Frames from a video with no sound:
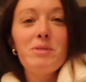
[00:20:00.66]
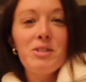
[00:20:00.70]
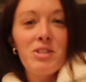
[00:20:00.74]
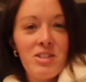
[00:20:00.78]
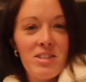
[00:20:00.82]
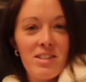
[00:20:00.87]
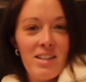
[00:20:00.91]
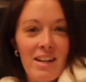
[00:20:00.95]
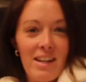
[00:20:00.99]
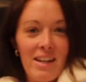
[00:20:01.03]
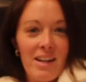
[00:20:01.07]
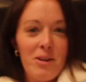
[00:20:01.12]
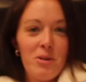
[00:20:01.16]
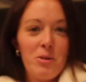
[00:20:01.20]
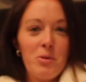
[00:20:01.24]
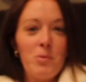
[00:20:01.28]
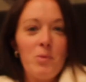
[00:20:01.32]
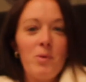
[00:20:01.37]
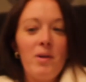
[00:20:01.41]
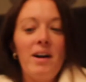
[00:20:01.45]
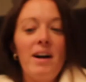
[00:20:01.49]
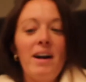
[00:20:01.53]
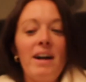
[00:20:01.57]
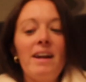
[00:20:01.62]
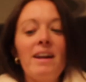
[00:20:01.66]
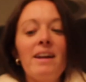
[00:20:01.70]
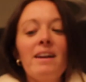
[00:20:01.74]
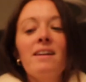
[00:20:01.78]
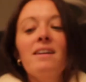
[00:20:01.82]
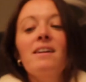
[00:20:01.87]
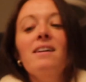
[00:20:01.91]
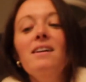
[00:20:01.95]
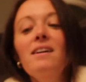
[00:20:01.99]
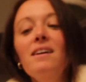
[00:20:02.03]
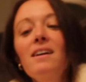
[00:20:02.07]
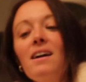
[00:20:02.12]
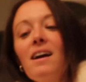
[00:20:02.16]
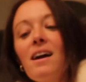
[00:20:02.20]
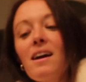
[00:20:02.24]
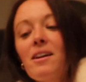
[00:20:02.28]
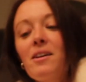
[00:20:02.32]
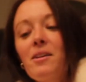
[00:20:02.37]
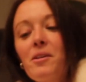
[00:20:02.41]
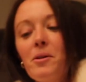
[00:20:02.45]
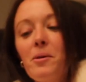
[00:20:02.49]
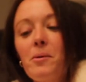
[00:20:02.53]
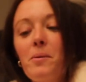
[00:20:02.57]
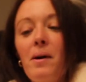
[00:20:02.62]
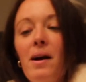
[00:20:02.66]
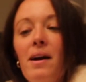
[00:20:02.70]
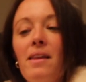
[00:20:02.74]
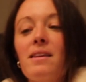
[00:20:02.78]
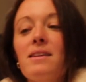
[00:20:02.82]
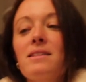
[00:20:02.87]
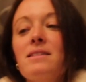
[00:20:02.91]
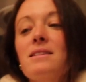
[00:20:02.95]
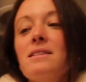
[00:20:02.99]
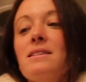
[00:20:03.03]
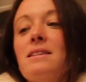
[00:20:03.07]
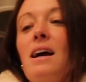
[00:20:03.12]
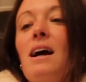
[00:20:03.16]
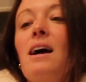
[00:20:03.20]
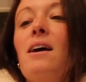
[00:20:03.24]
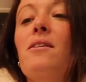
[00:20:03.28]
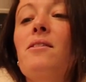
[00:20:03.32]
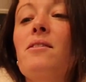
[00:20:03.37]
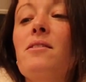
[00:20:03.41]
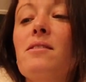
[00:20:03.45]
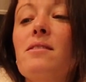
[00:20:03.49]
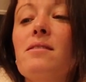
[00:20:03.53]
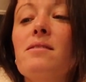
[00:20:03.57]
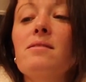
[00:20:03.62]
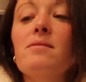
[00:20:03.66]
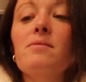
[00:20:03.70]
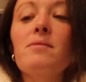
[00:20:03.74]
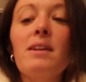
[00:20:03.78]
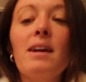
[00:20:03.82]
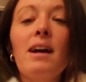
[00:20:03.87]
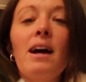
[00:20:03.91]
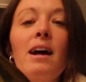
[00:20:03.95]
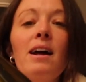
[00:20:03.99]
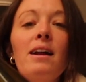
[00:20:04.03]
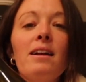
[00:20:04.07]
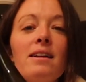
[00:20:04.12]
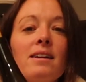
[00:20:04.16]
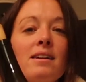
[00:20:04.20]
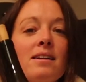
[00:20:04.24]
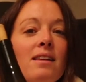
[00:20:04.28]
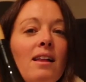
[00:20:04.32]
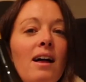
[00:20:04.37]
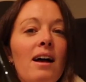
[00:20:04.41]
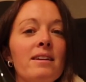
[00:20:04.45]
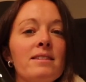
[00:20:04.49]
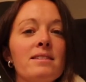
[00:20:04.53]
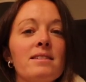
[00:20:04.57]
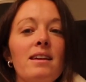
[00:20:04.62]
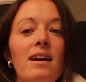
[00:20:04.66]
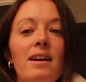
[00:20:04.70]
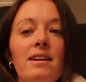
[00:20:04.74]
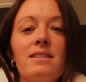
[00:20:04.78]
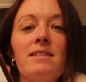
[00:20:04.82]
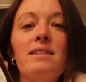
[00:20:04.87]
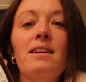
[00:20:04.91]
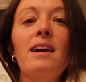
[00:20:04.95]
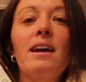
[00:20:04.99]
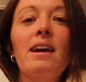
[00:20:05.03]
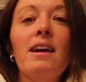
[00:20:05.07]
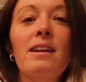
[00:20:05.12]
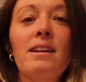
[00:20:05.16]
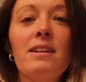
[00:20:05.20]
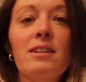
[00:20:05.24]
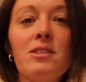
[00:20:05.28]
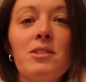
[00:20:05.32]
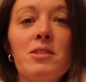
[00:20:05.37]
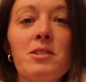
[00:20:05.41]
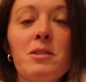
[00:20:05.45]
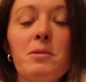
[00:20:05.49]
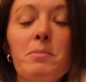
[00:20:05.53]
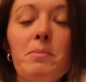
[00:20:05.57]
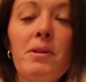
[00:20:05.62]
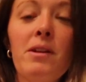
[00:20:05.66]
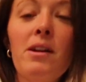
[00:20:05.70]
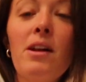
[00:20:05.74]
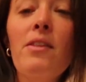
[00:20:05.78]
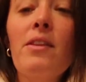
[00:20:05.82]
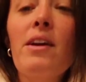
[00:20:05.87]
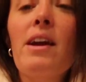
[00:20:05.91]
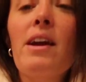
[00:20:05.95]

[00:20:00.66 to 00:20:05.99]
just sitting here with mine. I don't know why this is out. We had a glass last night and it's just been on the